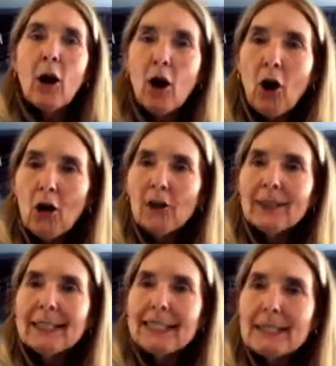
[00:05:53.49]

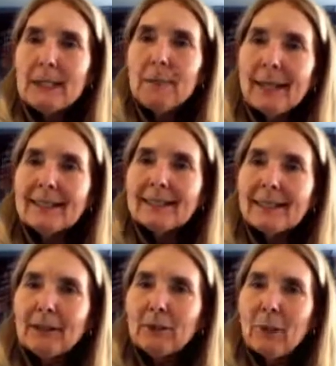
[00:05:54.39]
All independent
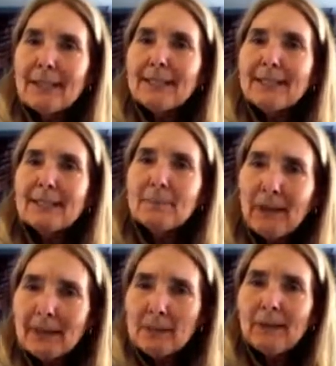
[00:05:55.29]
living residents
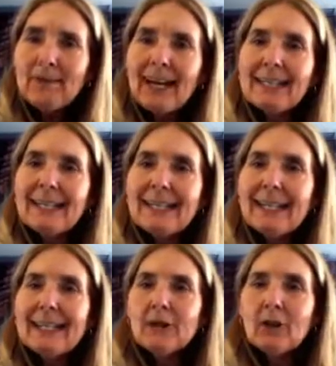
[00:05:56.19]
must be
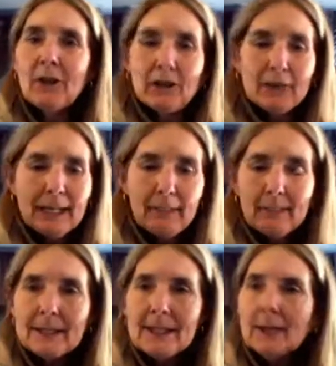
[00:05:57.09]
vaccinated on their
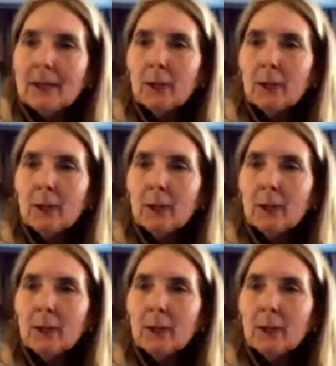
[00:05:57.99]
campus.